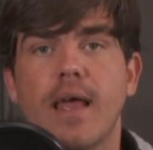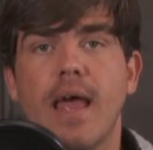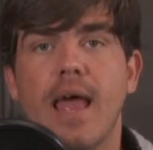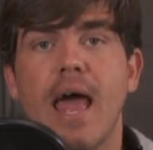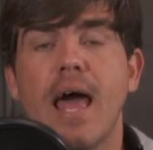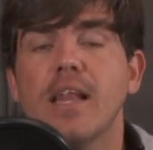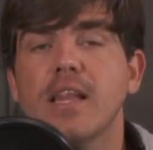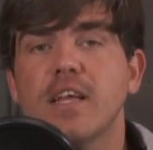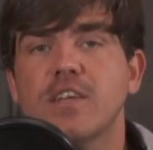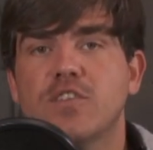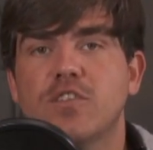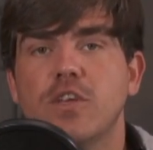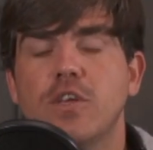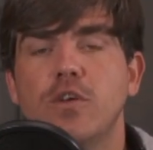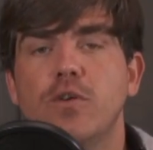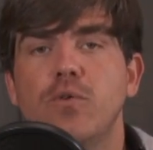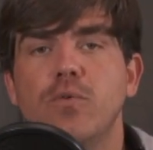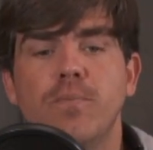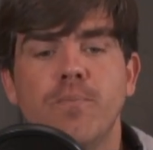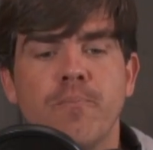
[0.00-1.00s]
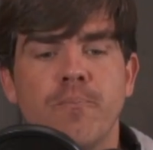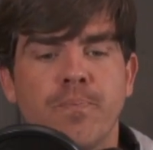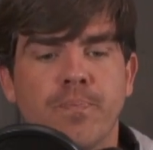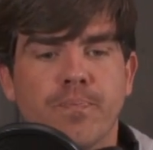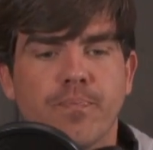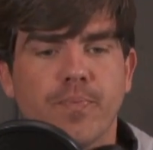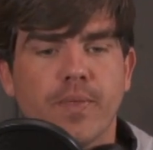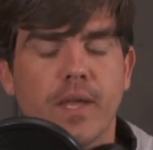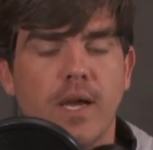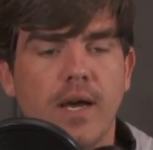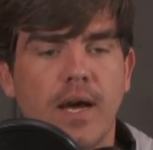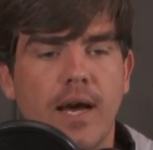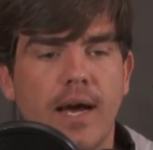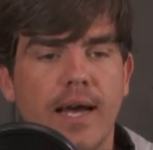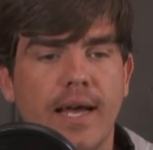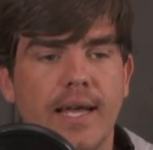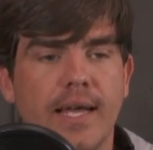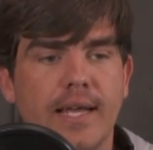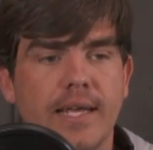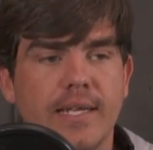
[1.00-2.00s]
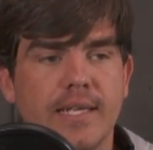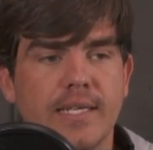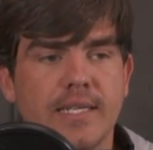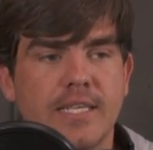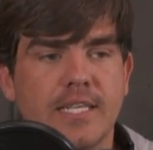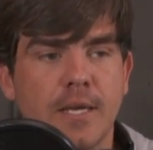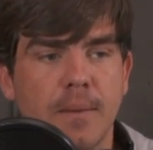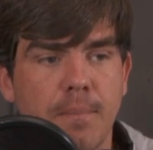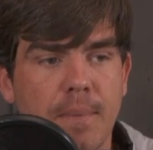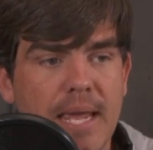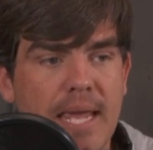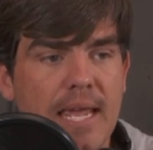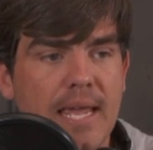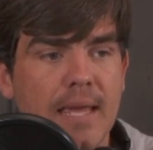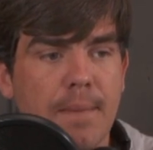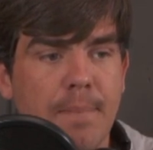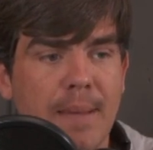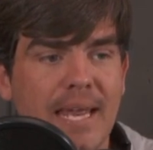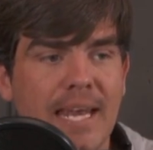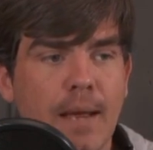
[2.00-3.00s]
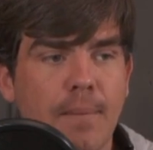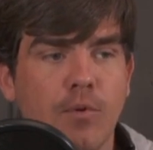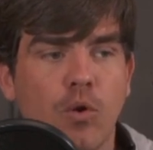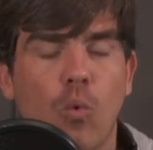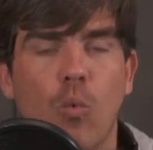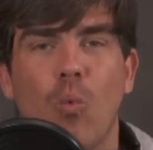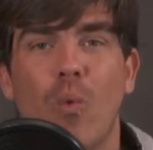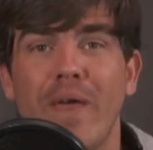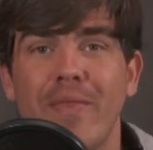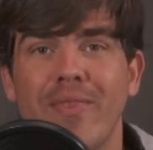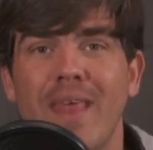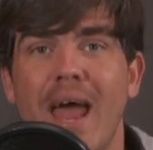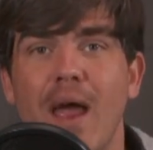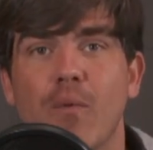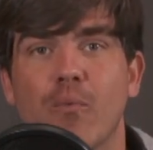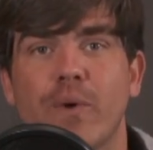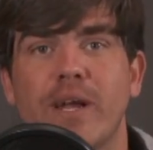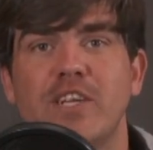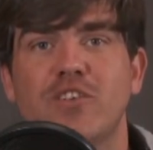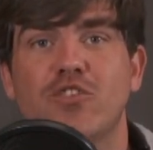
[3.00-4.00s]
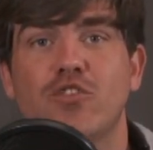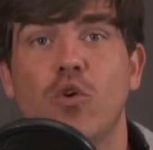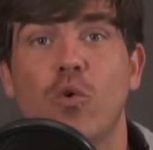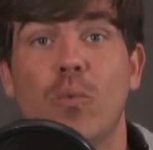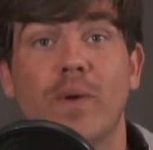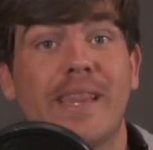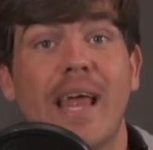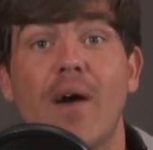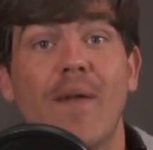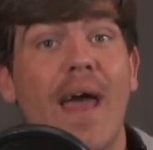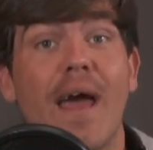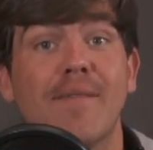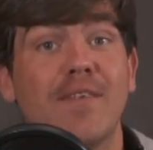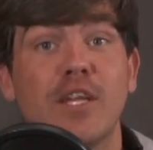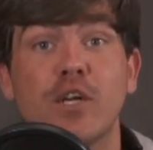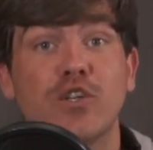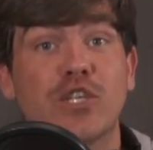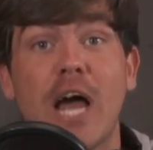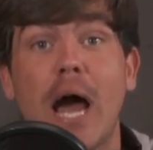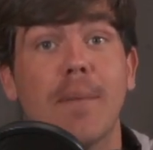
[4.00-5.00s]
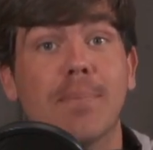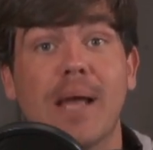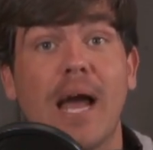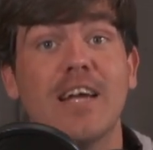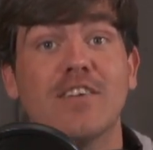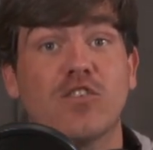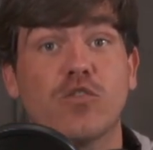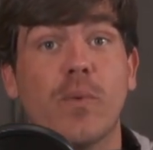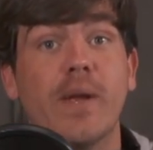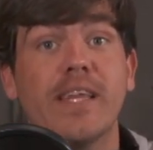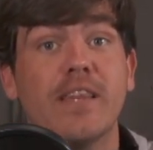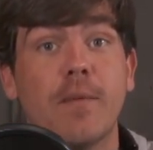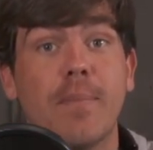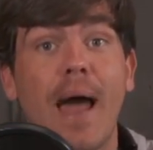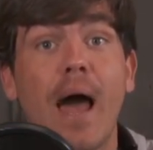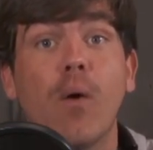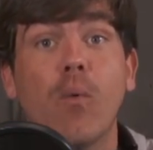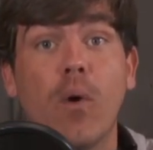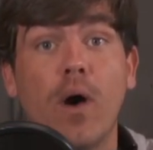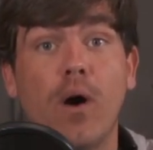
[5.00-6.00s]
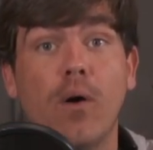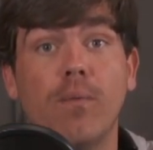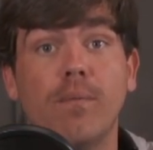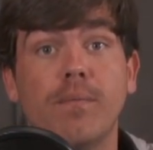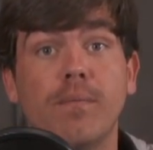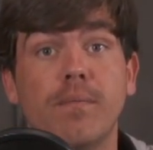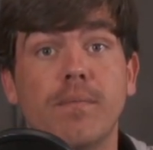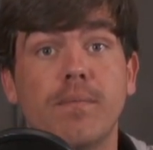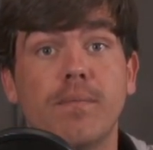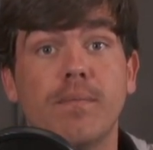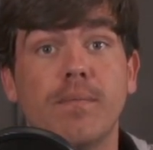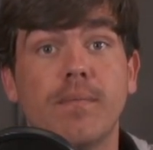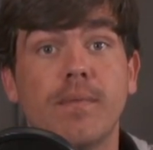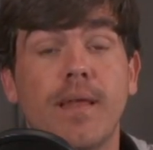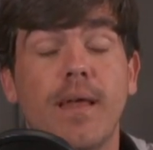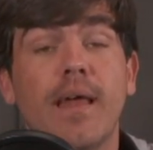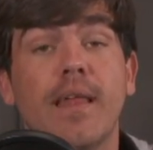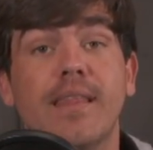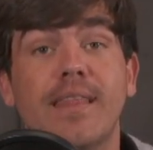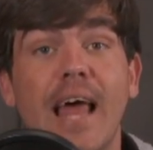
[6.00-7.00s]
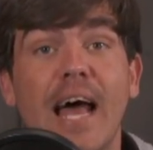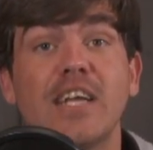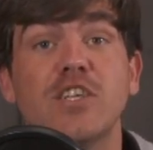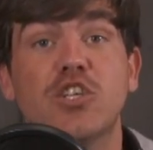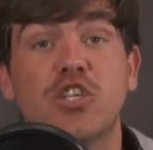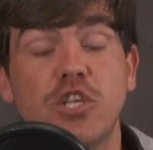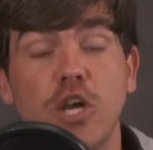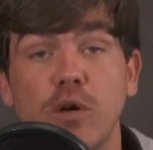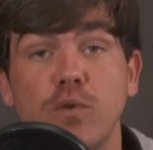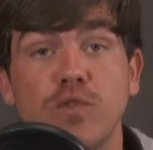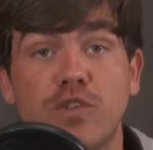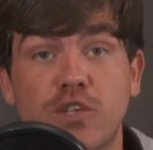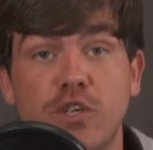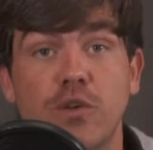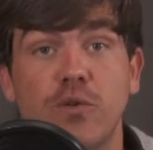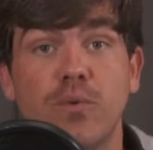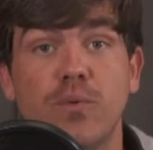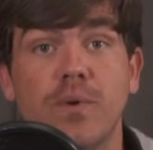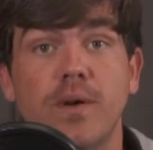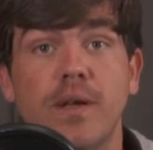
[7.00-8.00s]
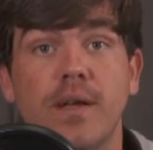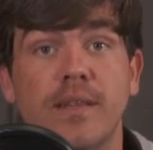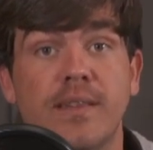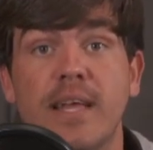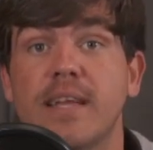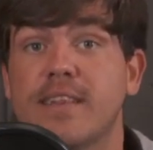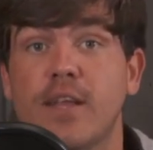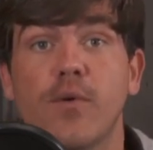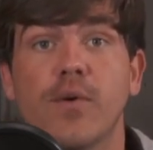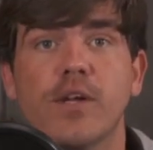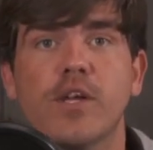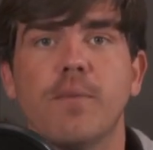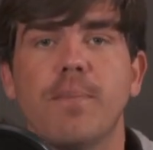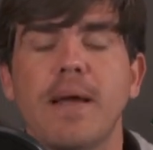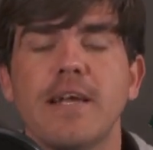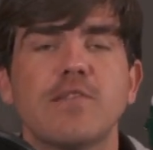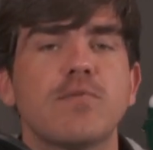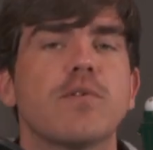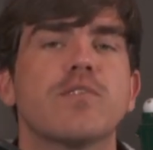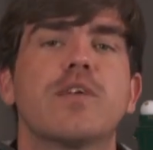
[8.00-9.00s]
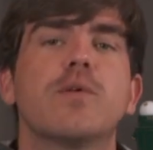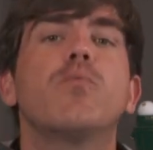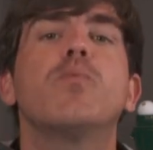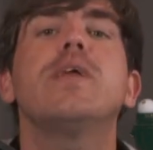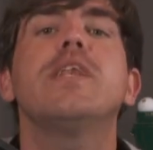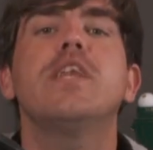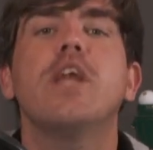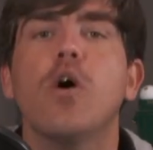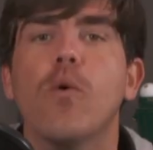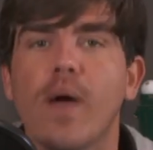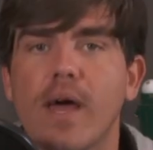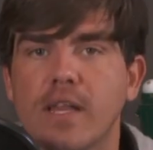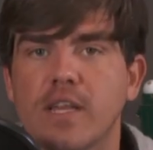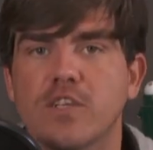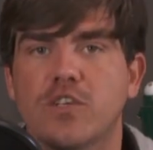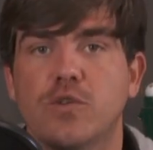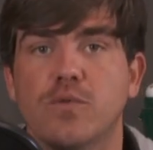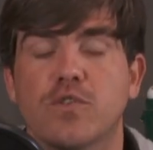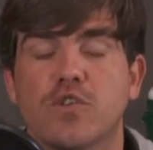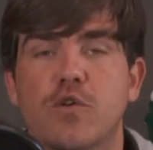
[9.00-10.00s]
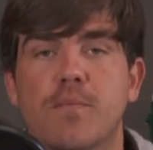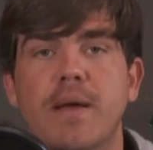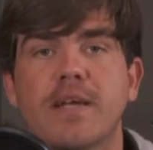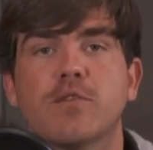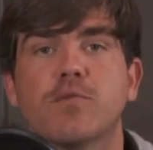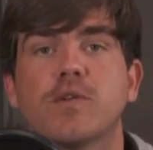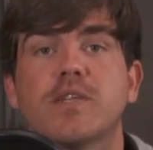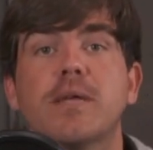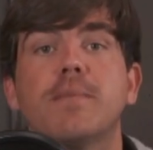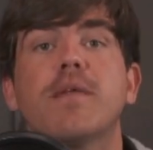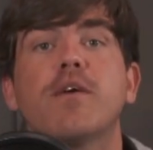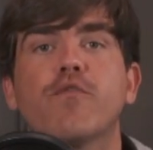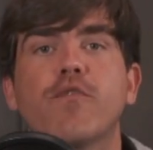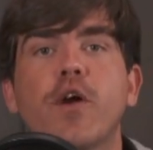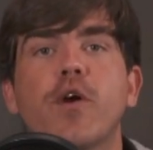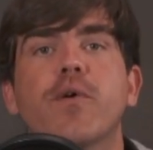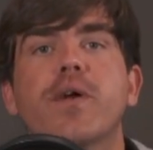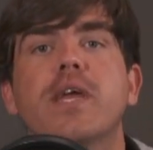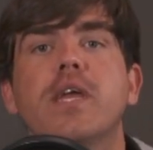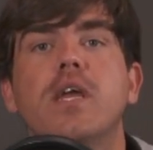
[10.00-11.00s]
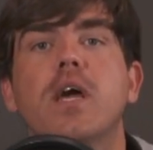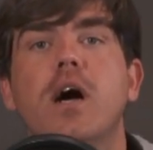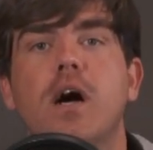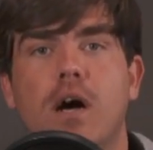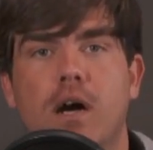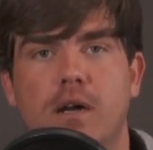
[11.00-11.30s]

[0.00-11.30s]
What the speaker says: LSU, to me, being able to win that regional without having their top guys swinging the bat well, that shows you that they're a good baseball team. We know LSU is a good baseball team. They're very young.